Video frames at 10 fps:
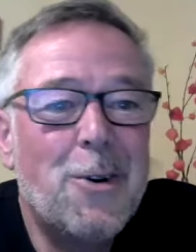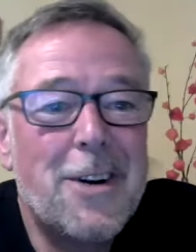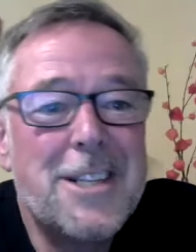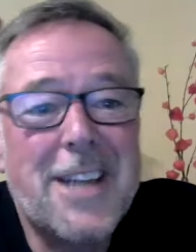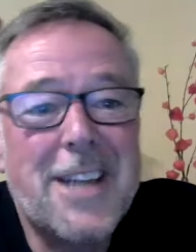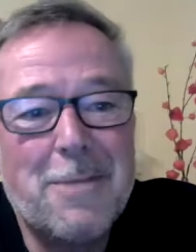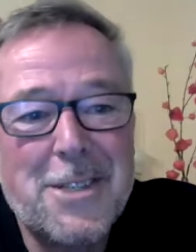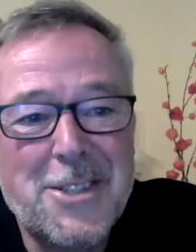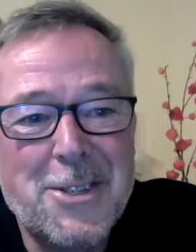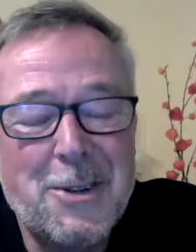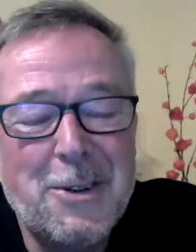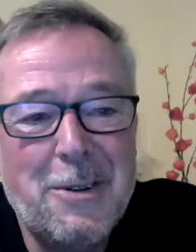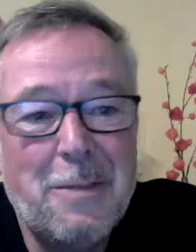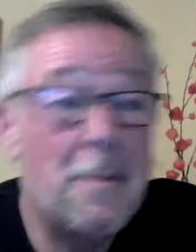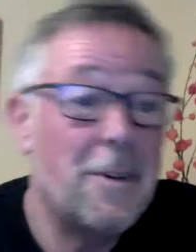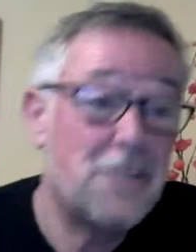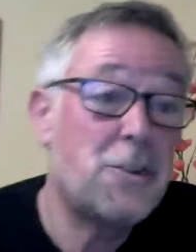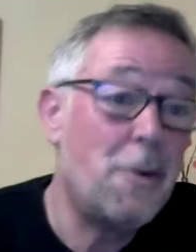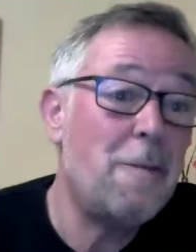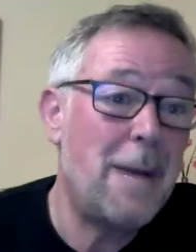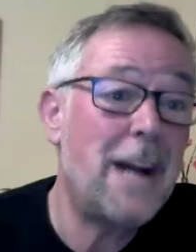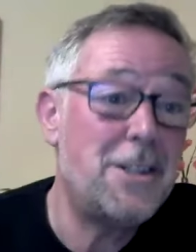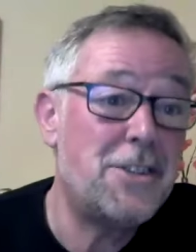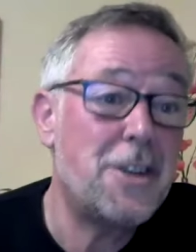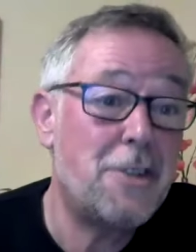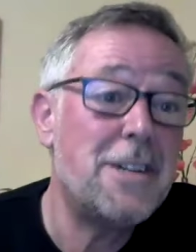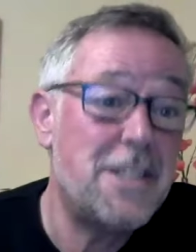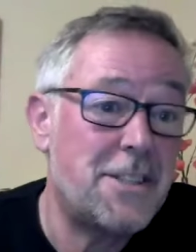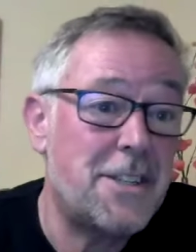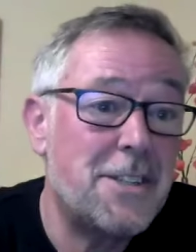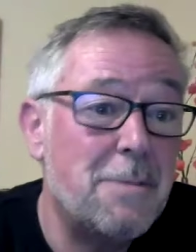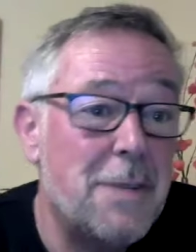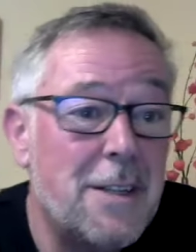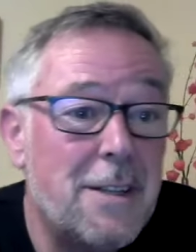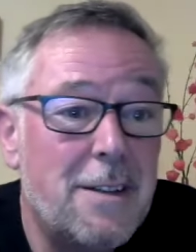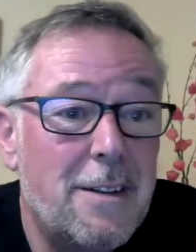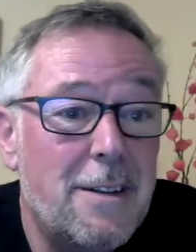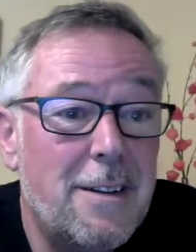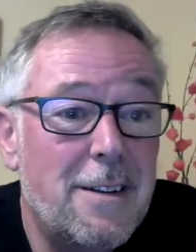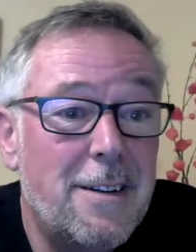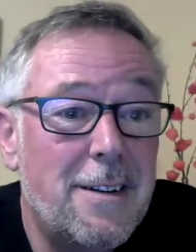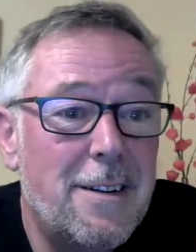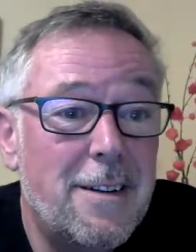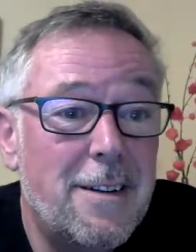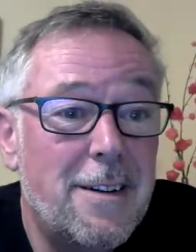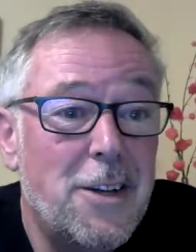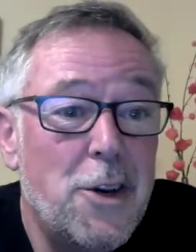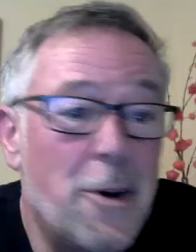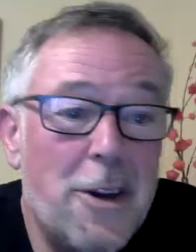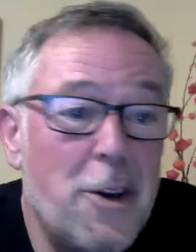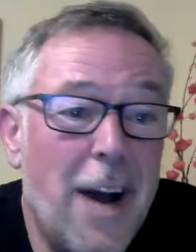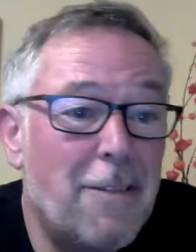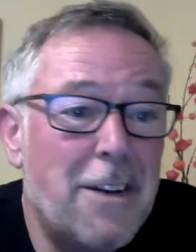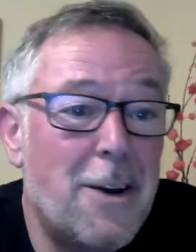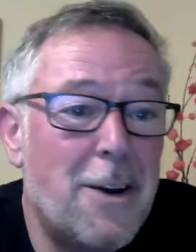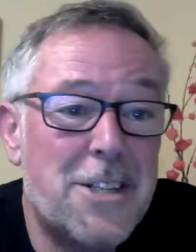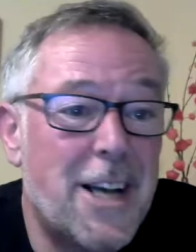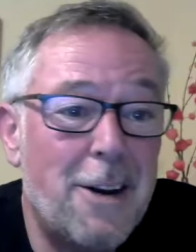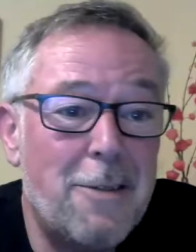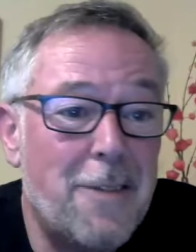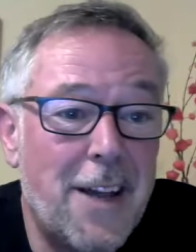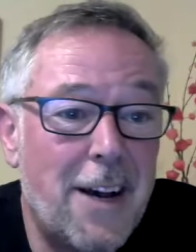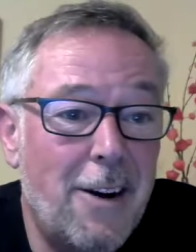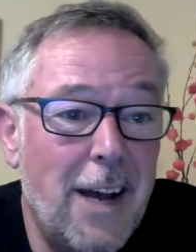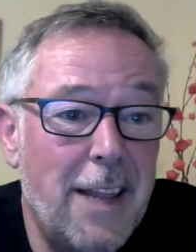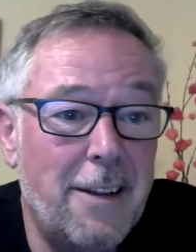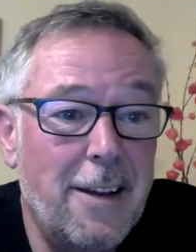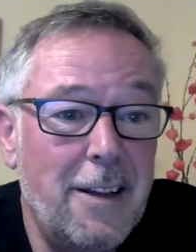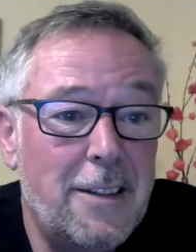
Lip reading: attempts to sort of manage the criticism. You're having no say over that either.